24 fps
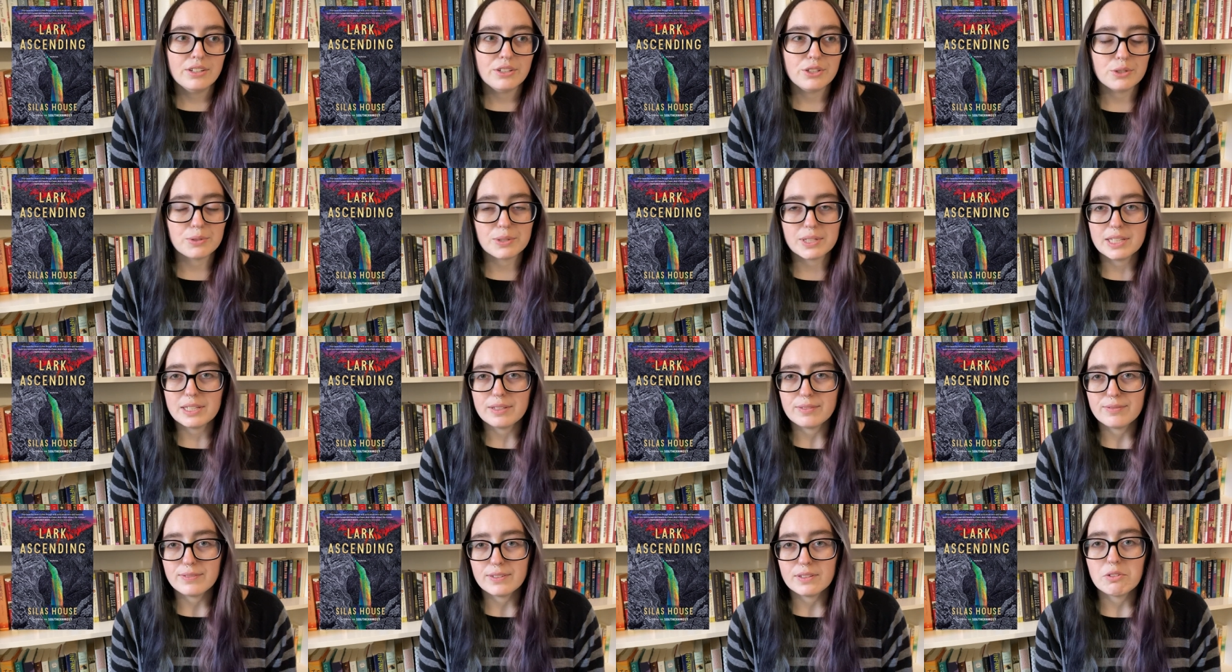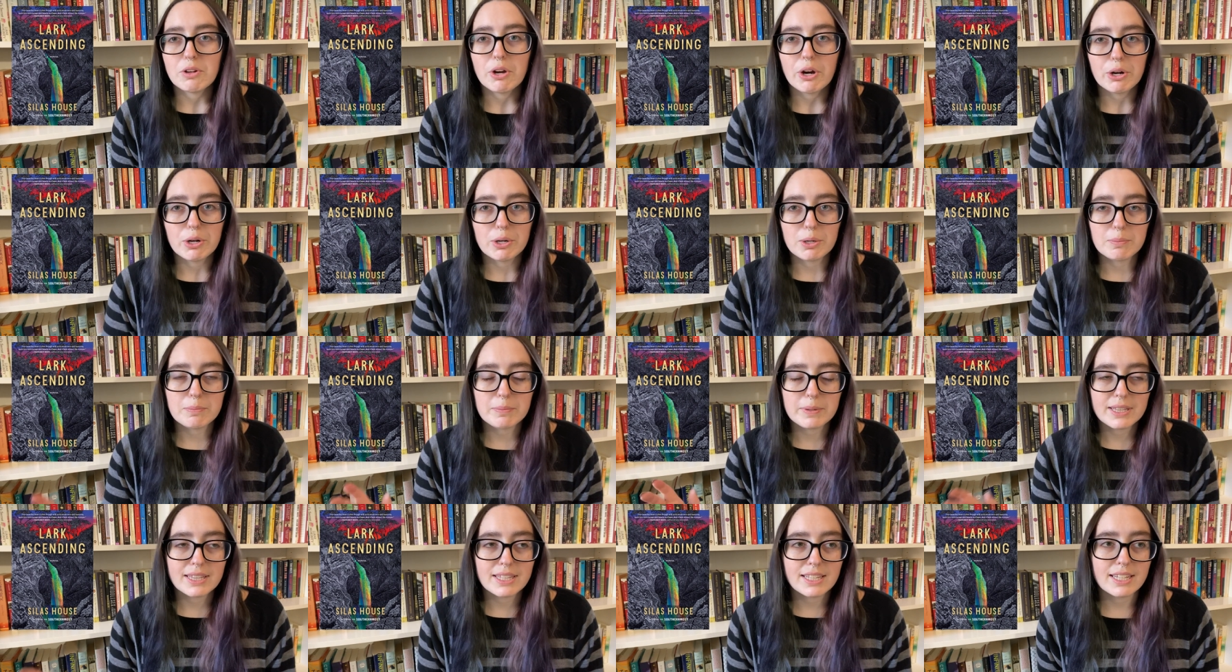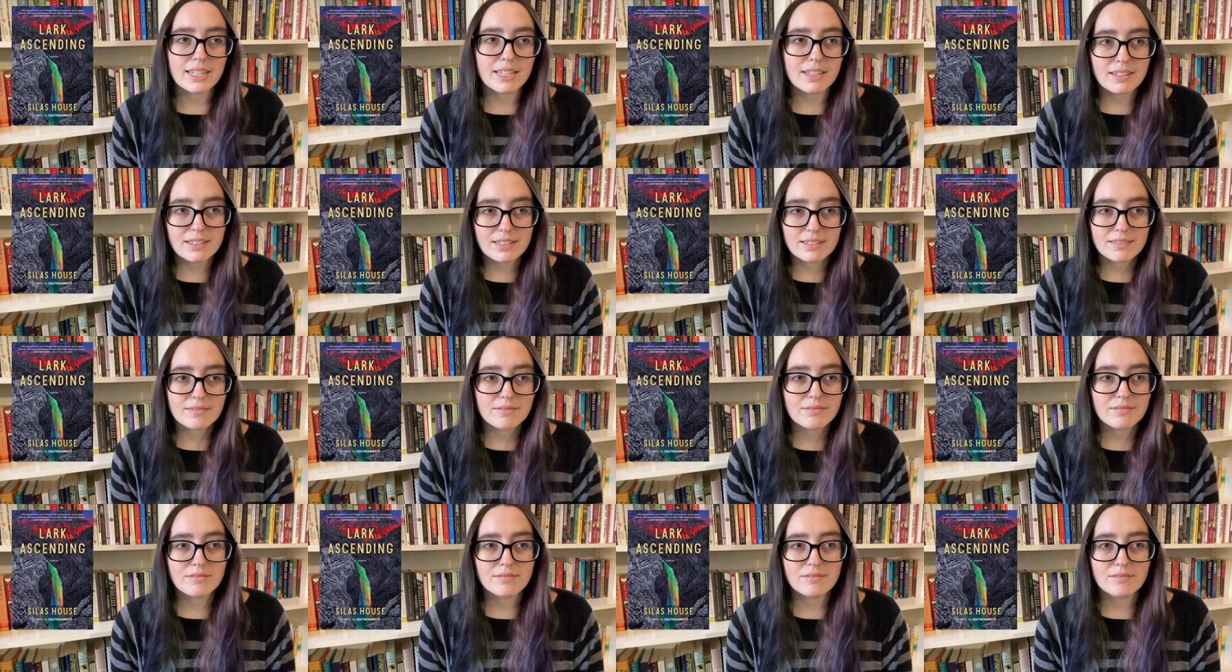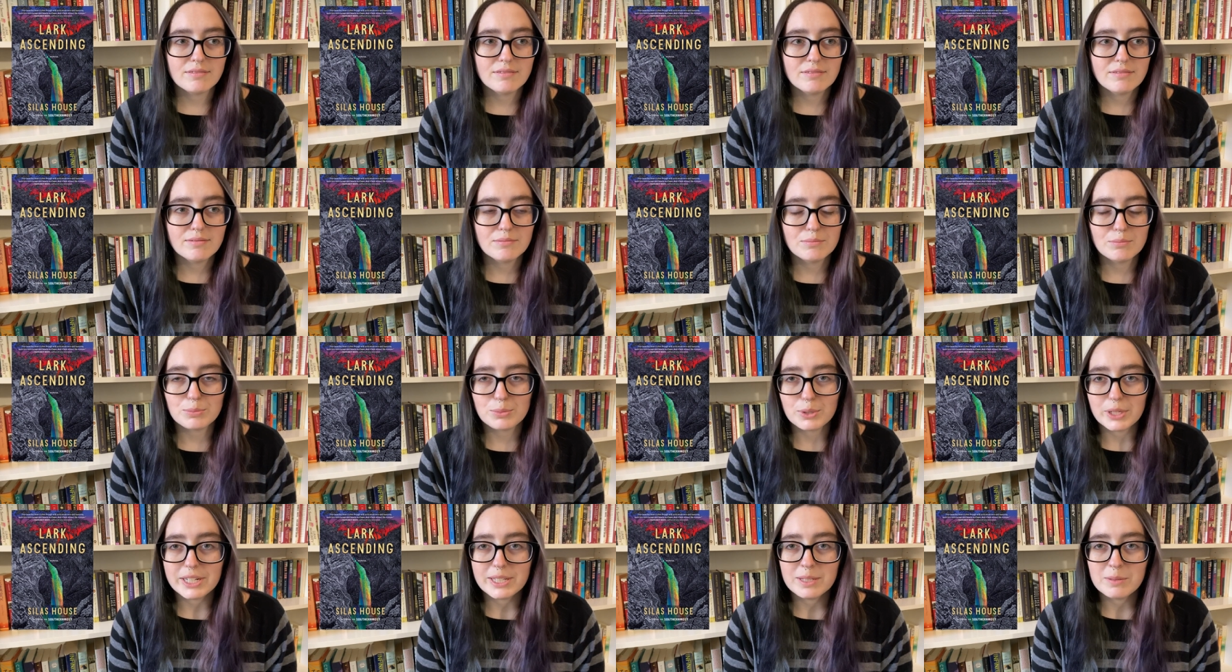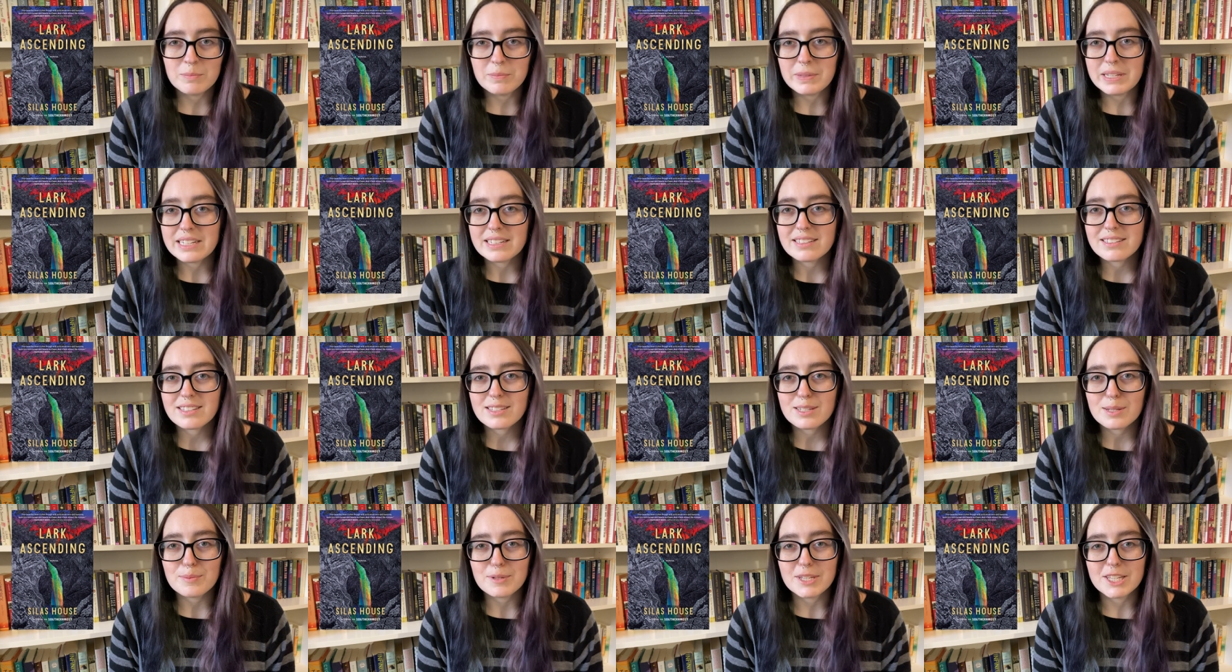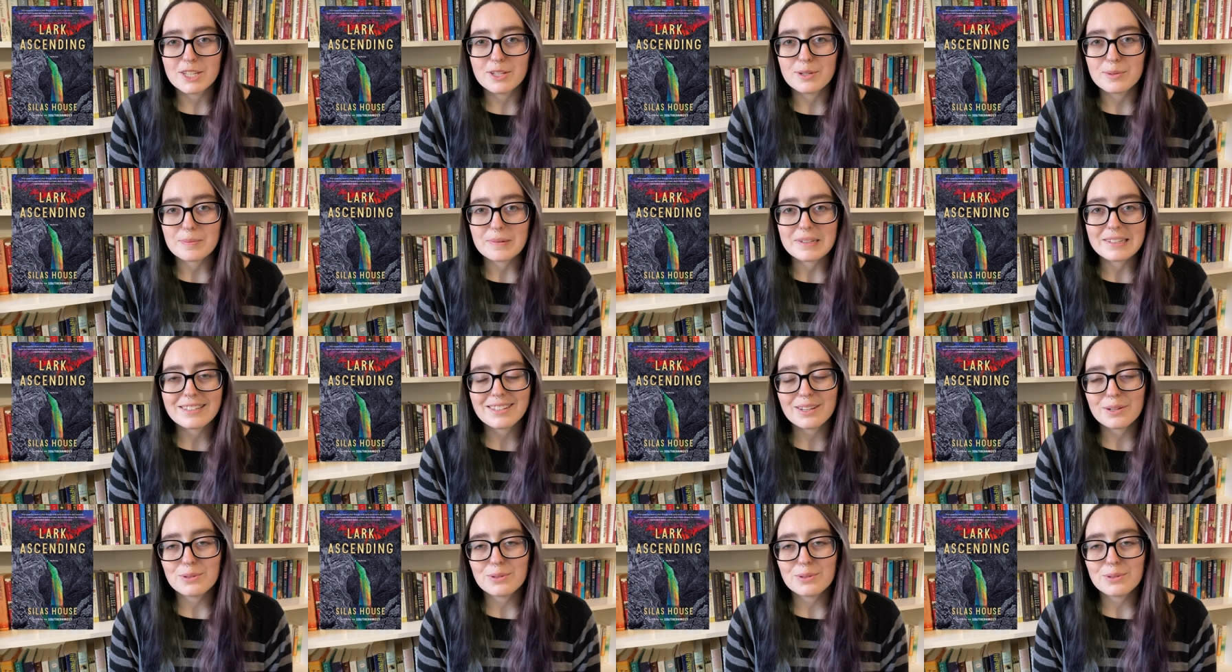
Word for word: grief and hope and like what it means to be humans.